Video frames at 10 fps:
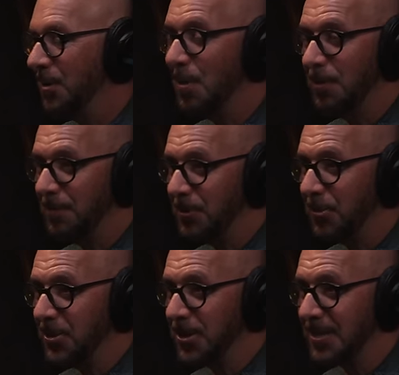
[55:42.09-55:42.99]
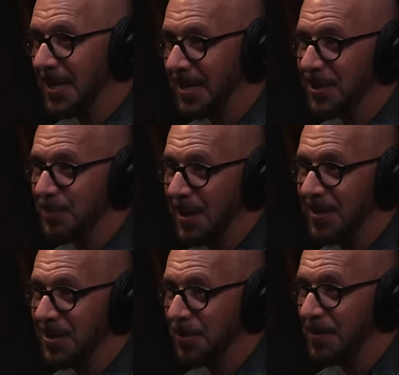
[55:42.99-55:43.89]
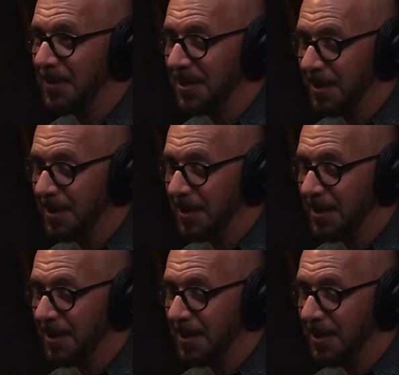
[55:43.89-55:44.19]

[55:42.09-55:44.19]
remote viewers, psychic spies trained by the